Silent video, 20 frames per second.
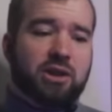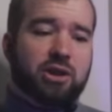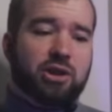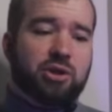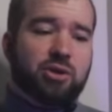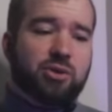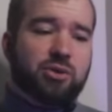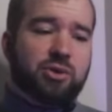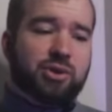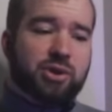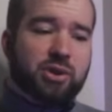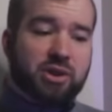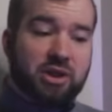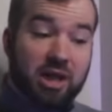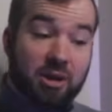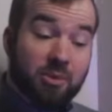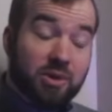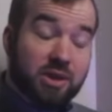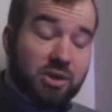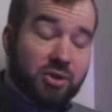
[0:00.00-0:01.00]
You should
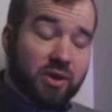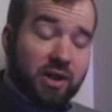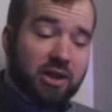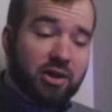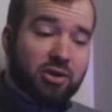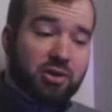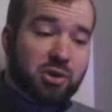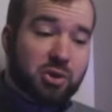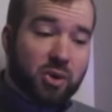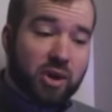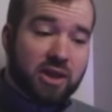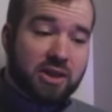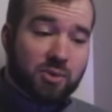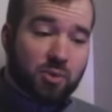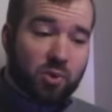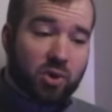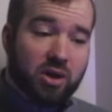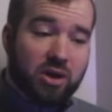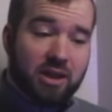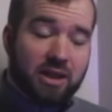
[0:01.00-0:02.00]
demonstrate your
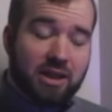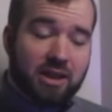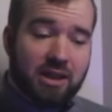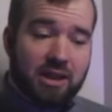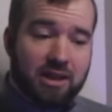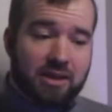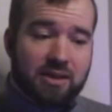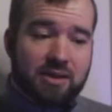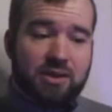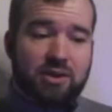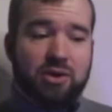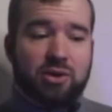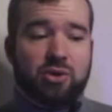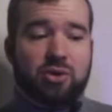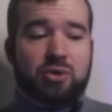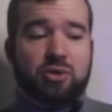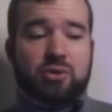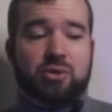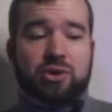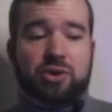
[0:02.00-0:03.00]
trustworthiness,
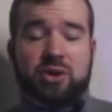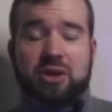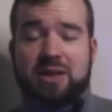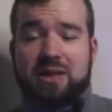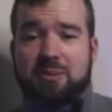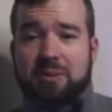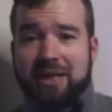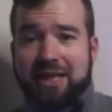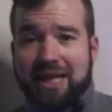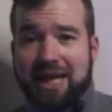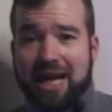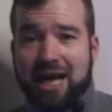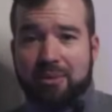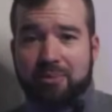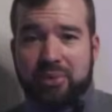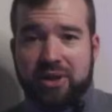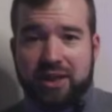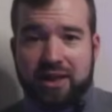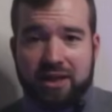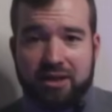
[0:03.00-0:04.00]
you should display
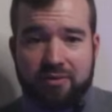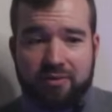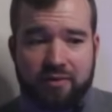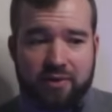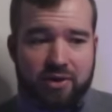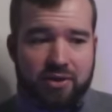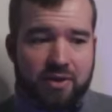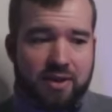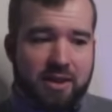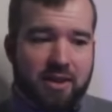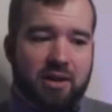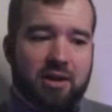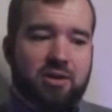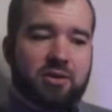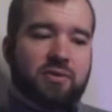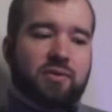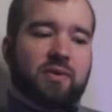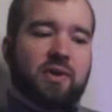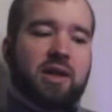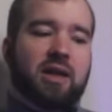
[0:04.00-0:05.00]
empathy for
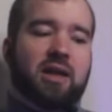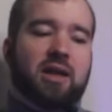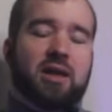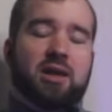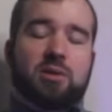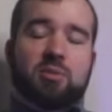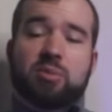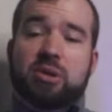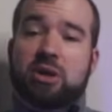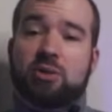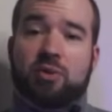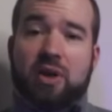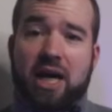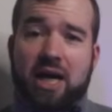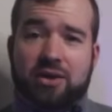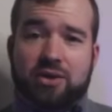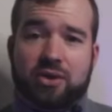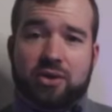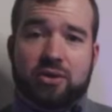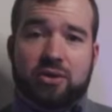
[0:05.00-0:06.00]
yourself, and be
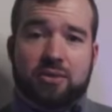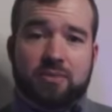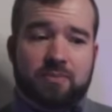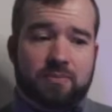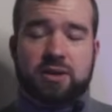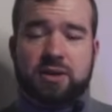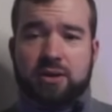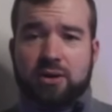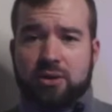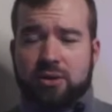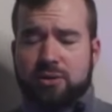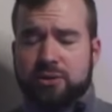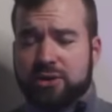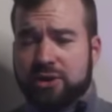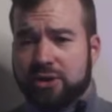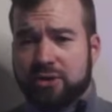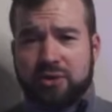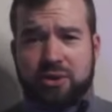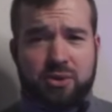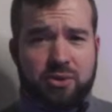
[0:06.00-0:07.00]
rational. So
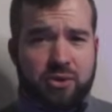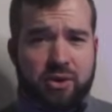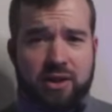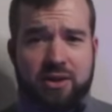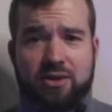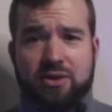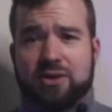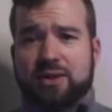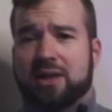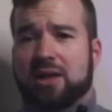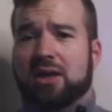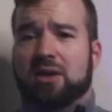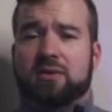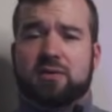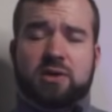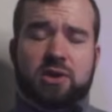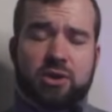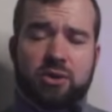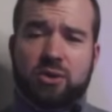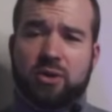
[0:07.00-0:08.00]
do you trust
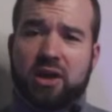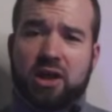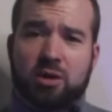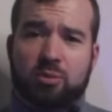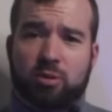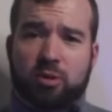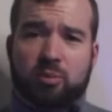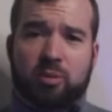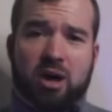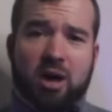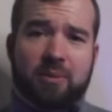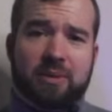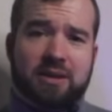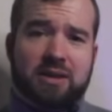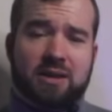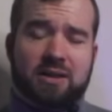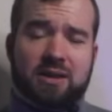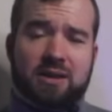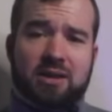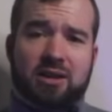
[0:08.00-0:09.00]
yourself? Do you keep your
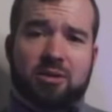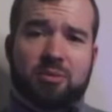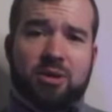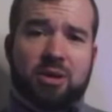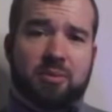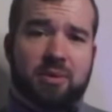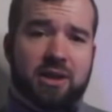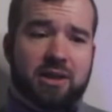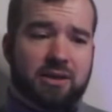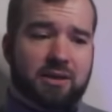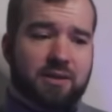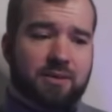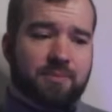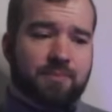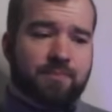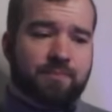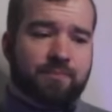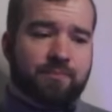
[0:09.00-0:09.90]
promises and commitments?